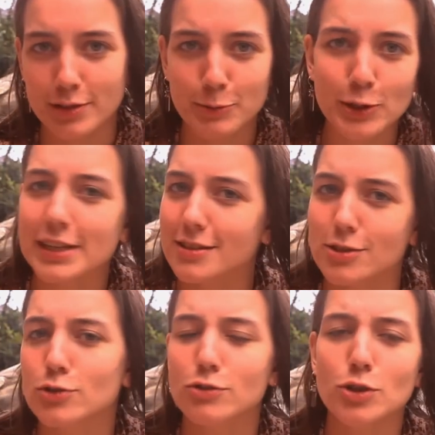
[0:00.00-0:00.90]
I'm going to eat
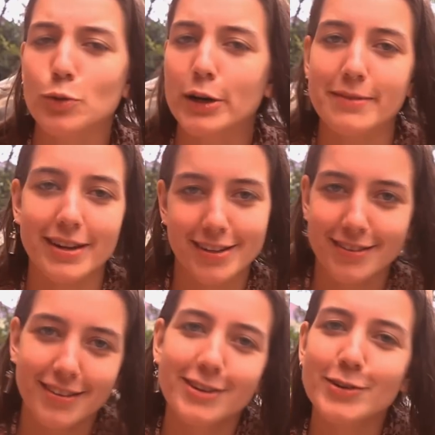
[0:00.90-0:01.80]
soon. Don't worry about it.
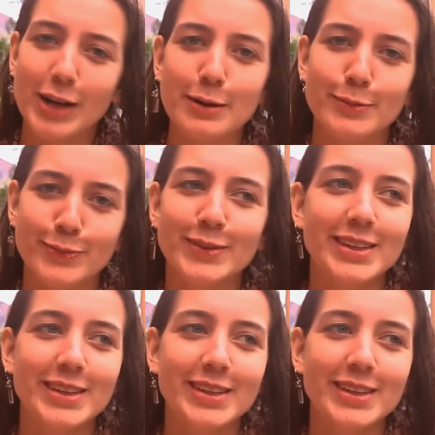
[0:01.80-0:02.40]
It will come.